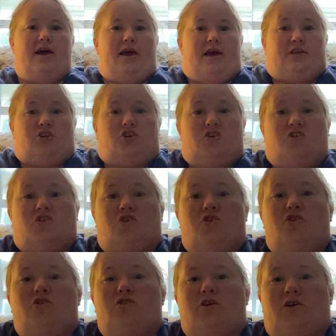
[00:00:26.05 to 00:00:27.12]
And just so
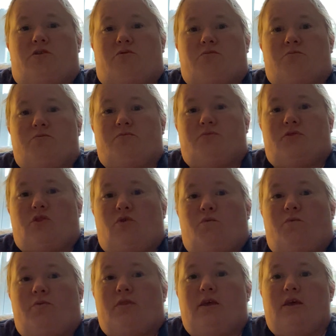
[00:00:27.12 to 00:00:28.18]
you know,
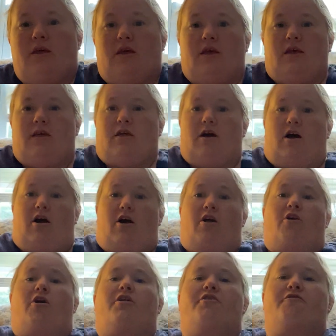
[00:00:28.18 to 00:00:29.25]

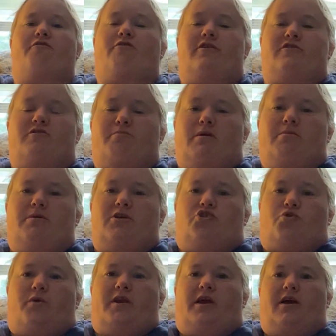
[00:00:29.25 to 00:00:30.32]
our other friends may be
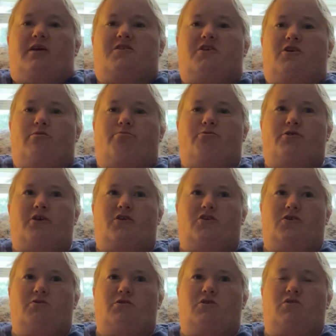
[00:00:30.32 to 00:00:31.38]
joining us here pretty
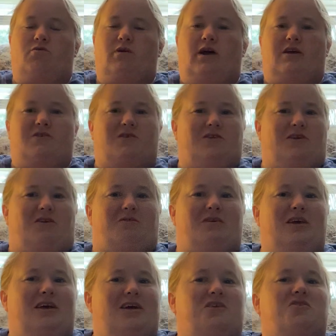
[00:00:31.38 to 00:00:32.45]
soon as well, so
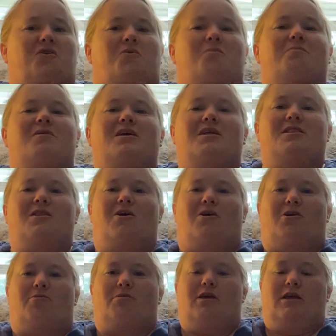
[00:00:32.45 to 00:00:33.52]
don't be
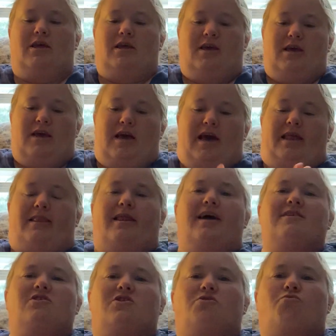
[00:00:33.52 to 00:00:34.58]
alarmed. And
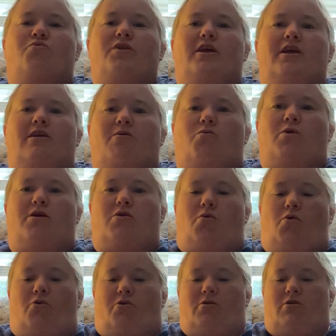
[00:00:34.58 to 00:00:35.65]
let's read what
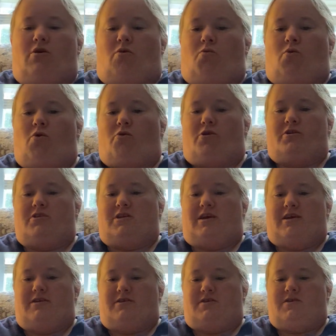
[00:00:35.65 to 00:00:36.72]
or Aurora
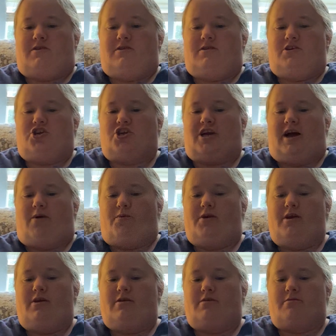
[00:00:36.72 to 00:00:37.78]
does, shall
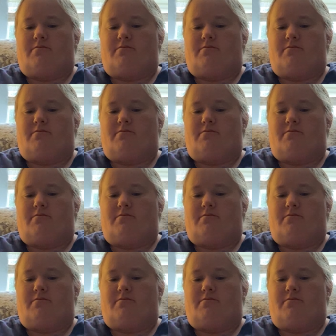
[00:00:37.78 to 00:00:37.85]
we?